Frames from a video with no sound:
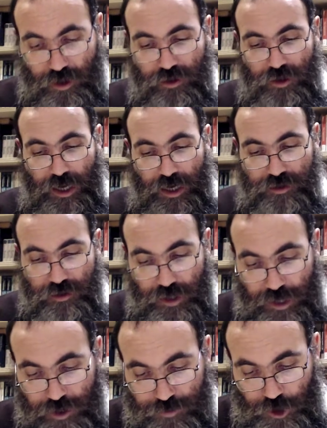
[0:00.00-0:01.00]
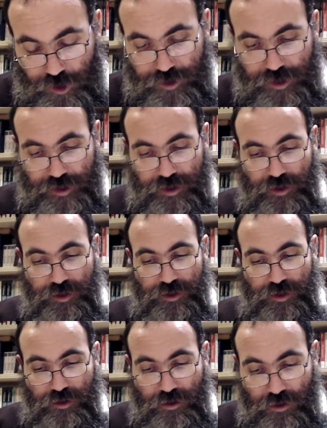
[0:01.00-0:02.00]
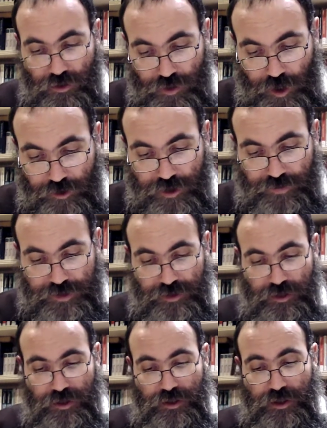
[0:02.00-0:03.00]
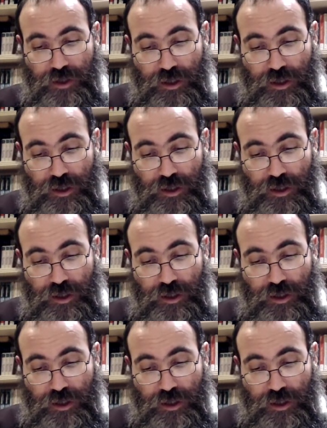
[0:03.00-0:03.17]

the Eiris of Atzilus,